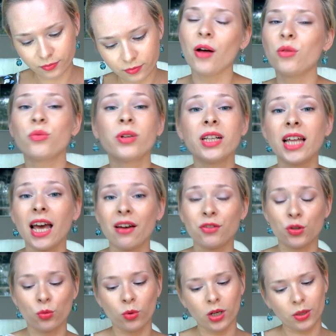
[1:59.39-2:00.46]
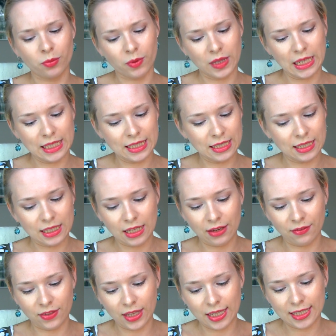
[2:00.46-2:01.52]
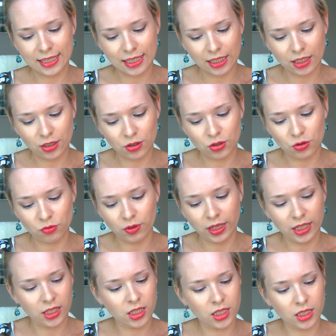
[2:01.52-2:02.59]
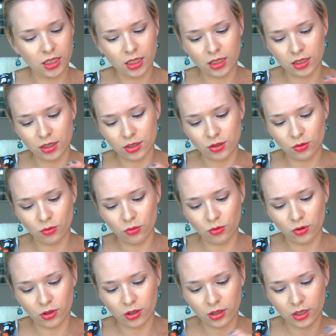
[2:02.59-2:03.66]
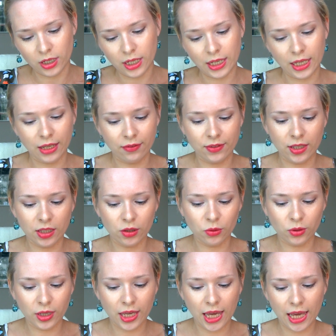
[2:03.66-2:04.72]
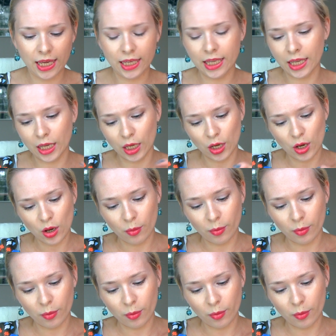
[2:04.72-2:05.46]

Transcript: I'll really have to work with this and see if they sink into wrinkles or if they look cakey,